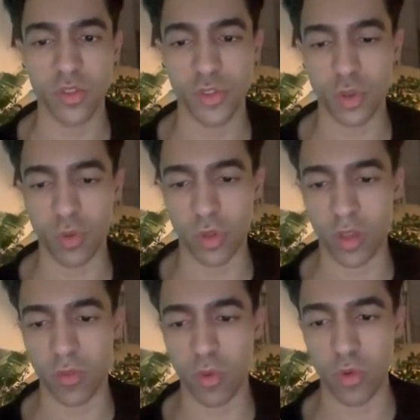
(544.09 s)
So
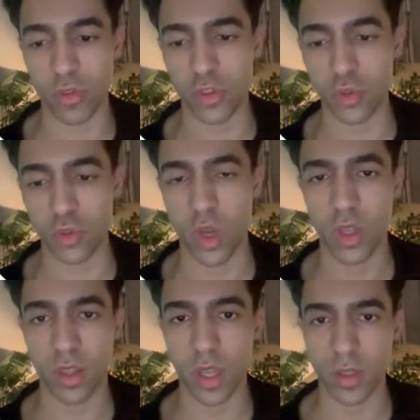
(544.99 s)
looking forward to
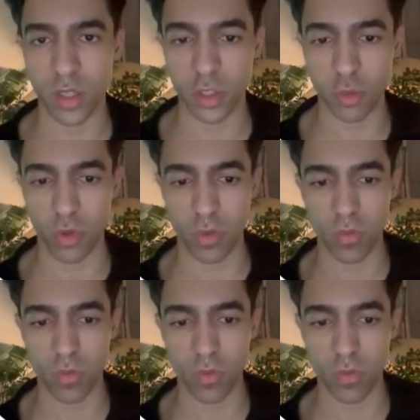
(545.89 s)
get in touch with you.